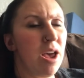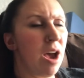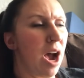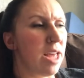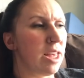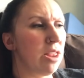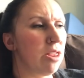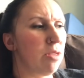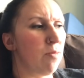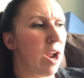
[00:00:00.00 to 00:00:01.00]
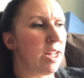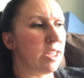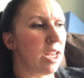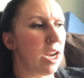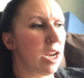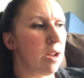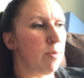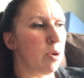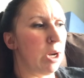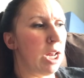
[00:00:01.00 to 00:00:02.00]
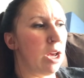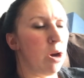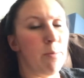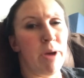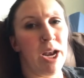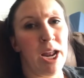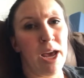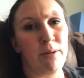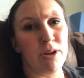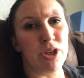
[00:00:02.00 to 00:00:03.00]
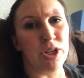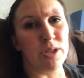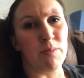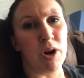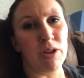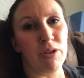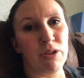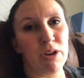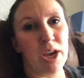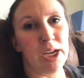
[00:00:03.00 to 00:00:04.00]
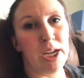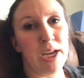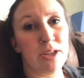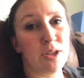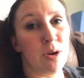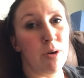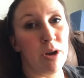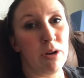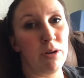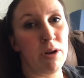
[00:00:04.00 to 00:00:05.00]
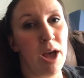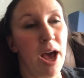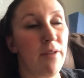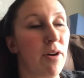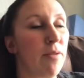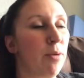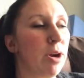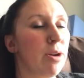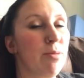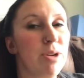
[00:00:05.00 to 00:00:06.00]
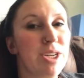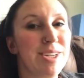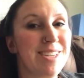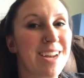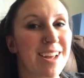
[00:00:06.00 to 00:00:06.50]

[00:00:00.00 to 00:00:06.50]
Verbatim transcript: I think Ryan's going to end up doing it on Monday, which is Martin Luther King Day, so he'll have off work, which is nice.